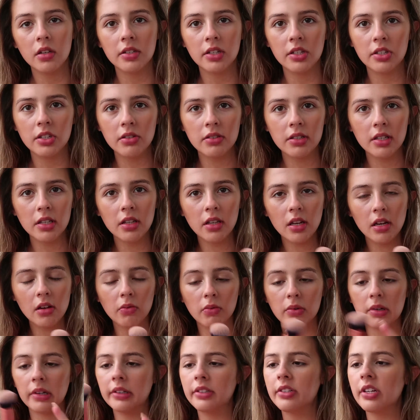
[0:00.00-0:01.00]
Did you see
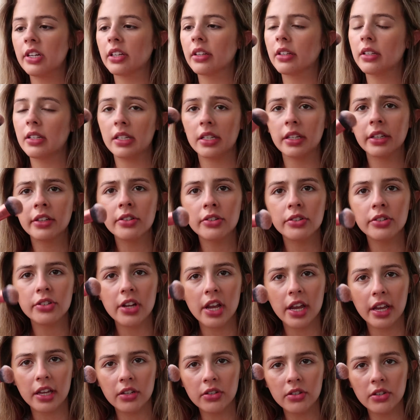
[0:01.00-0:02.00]
that Real Techniques
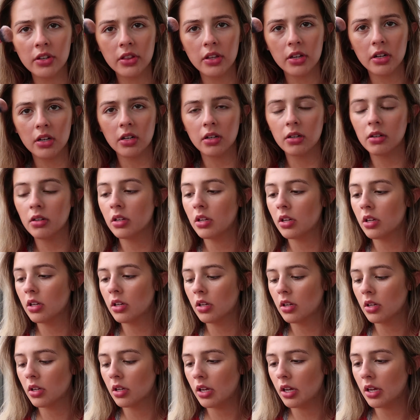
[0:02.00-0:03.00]
changed their
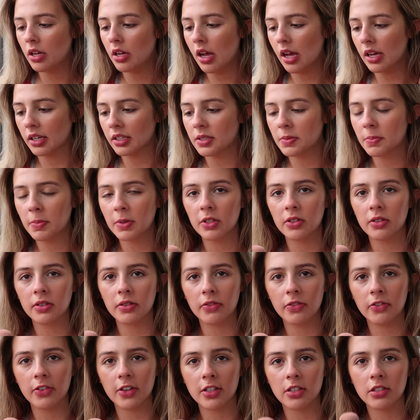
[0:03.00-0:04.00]

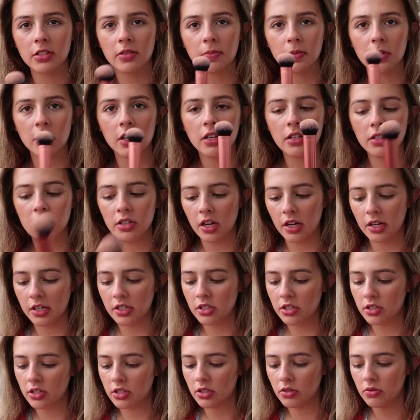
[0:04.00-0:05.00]
Expert face brush? I
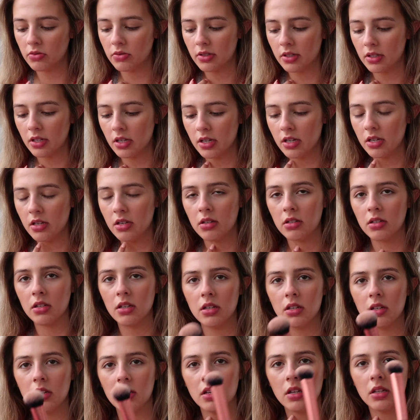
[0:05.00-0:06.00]
just used it,
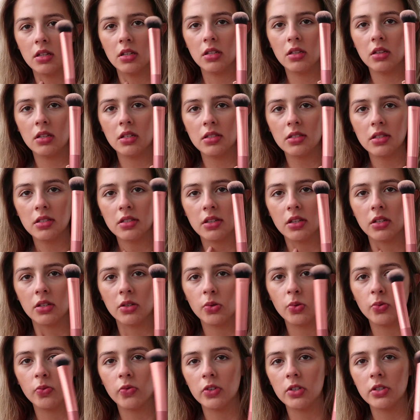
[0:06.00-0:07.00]
and then this is the
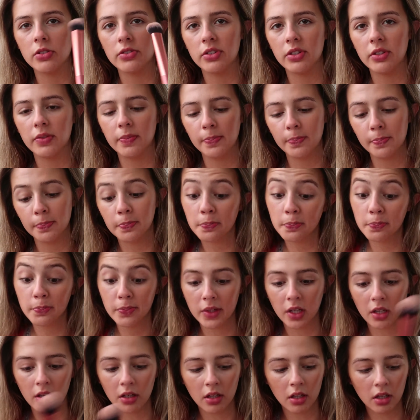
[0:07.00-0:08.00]
new version.
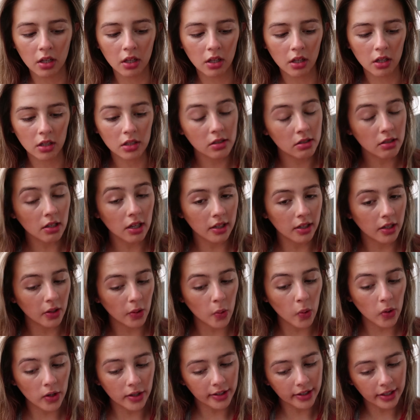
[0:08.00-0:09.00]
It's kind of
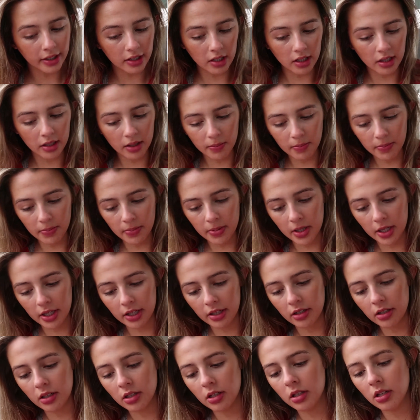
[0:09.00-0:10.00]
quirky,
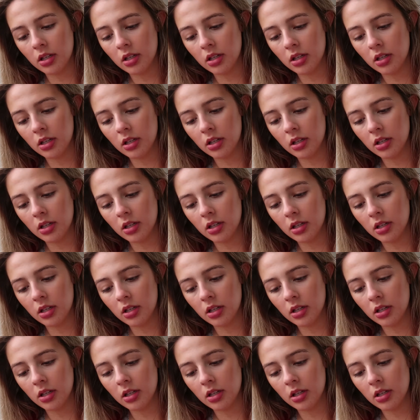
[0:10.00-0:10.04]
but